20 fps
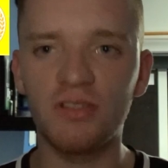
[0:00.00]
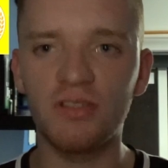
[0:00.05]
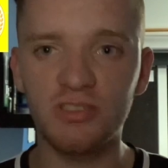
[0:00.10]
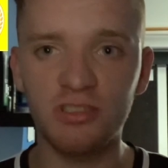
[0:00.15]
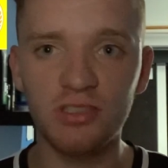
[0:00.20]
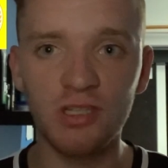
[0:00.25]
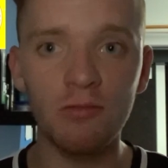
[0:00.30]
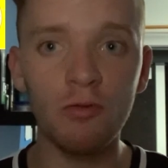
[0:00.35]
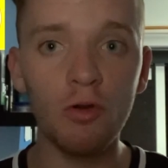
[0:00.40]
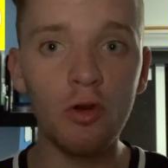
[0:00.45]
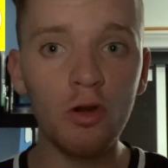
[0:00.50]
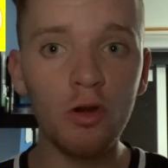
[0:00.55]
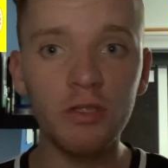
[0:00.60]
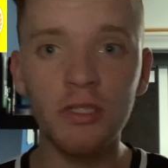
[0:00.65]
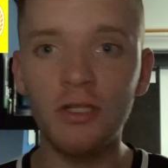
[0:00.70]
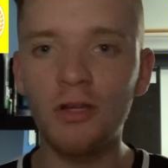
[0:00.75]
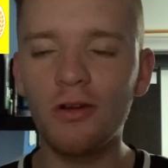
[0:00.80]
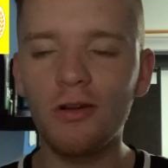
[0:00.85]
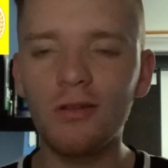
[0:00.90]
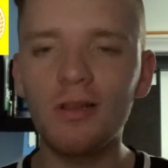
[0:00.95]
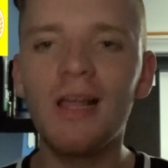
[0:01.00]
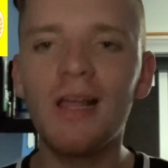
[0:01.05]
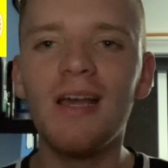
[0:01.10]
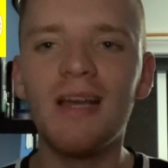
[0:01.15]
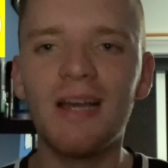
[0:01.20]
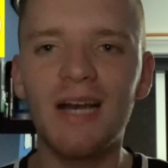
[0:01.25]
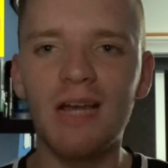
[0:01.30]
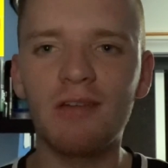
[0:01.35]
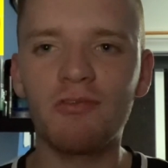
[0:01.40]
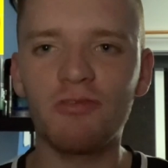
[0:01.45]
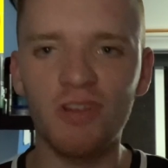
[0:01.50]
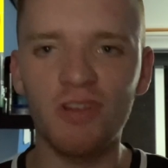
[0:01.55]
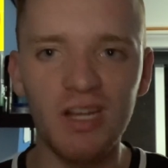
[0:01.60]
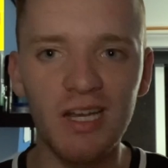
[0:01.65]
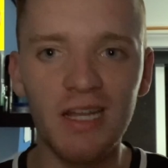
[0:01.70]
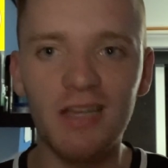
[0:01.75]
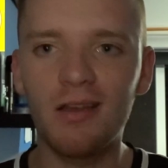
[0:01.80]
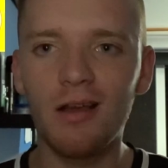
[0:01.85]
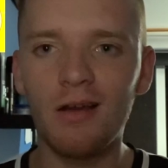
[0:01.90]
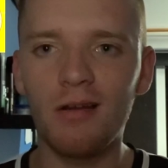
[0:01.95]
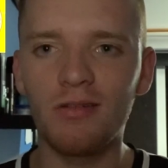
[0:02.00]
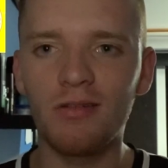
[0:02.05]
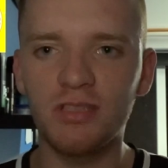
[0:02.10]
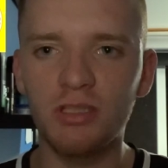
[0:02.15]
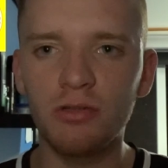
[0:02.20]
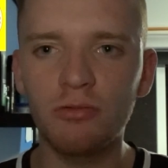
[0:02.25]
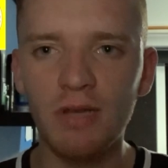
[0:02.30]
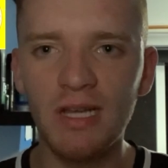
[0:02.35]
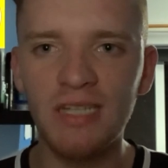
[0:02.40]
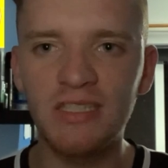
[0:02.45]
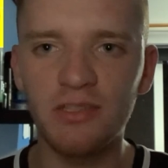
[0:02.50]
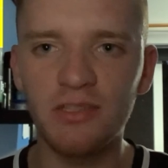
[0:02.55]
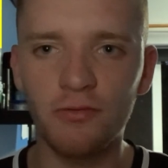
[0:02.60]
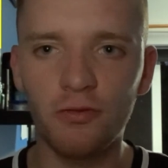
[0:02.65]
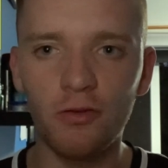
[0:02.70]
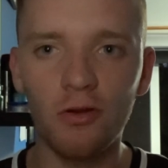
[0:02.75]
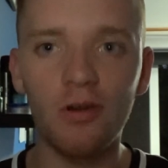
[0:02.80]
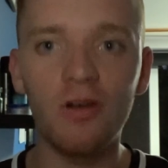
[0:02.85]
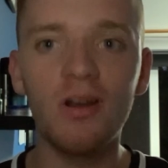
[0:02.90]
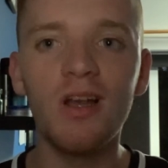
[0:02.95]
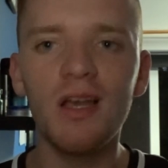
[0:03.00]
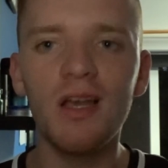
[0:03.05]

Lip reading: So all in all, I really can't wait for